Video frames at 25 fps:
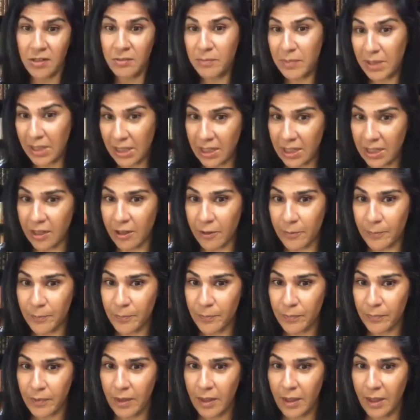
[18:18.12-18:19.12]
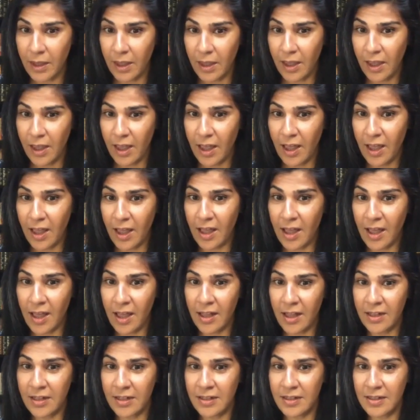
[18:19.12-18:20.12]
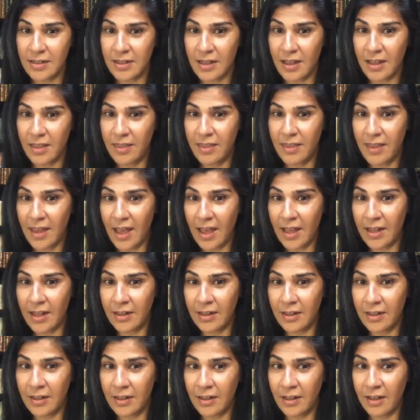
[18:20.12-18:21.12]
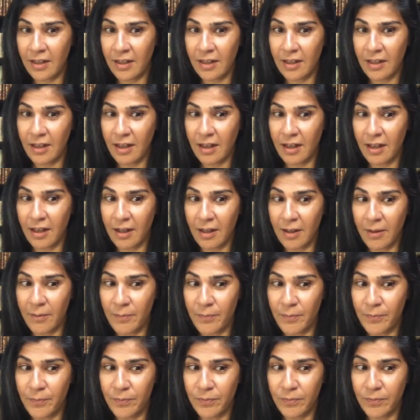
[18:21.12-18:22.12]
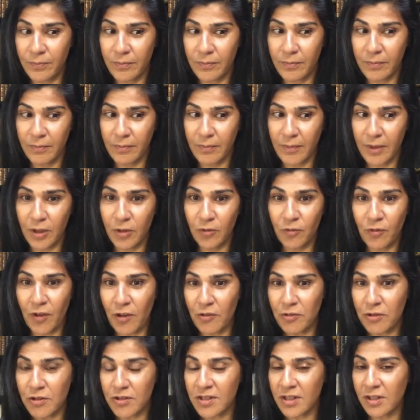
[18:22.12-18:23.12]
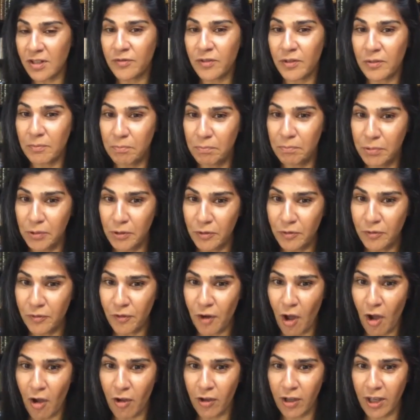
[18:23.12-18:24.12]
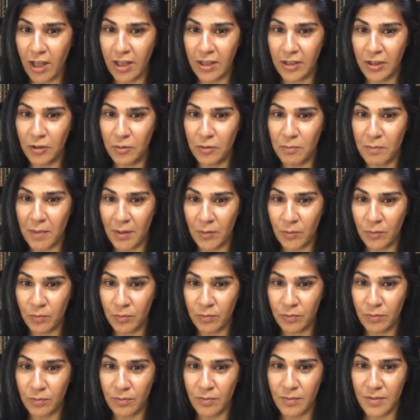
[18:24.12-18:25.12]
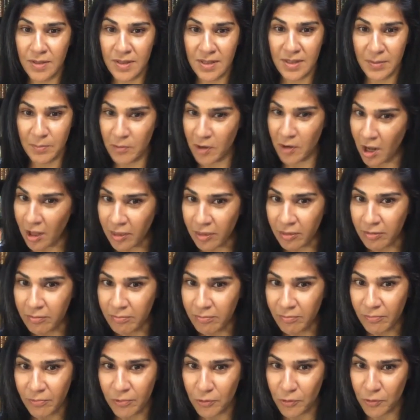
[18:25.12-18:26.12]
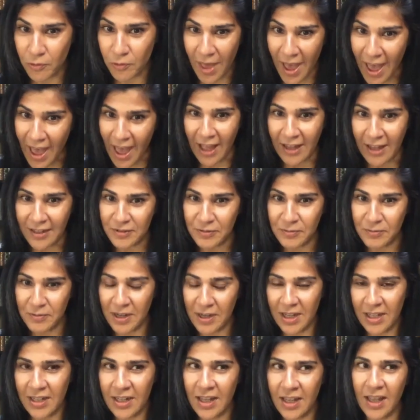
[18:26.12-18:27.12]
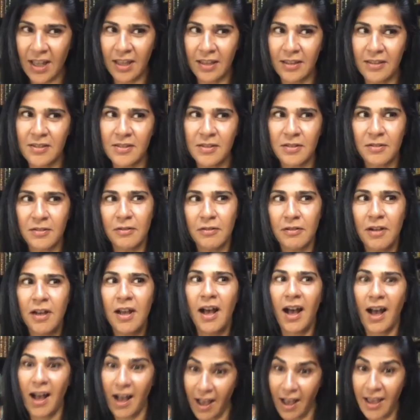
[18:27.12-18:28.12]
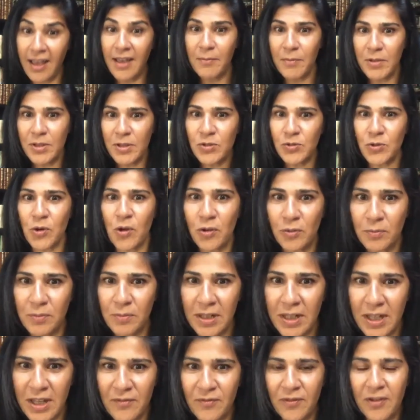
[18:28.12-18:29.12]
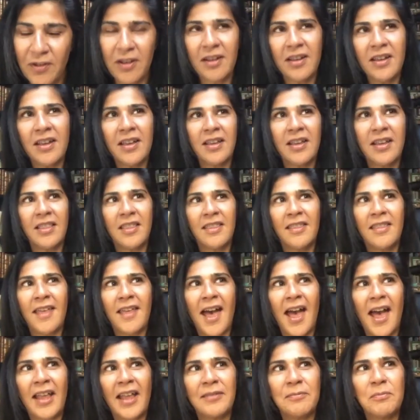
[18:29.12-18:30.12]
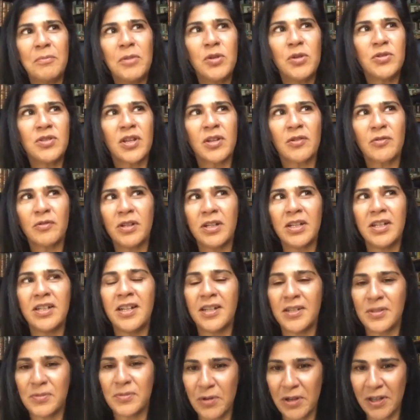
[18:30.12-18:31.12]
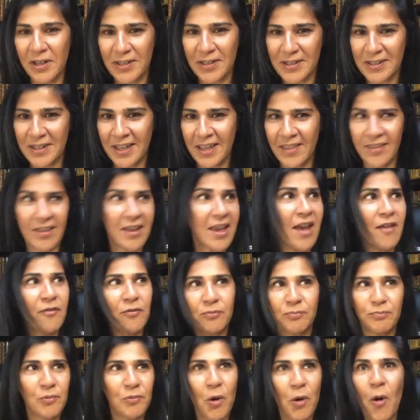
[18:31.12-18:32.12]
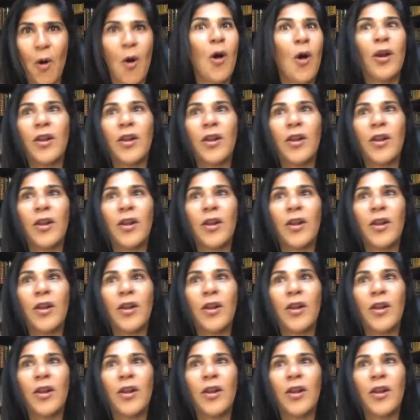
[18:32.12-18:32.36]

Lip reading: media. And then you found yourself at Blue Frog and you met Simran through that. Right? And so I am a strong believer in that music really does bring us together. All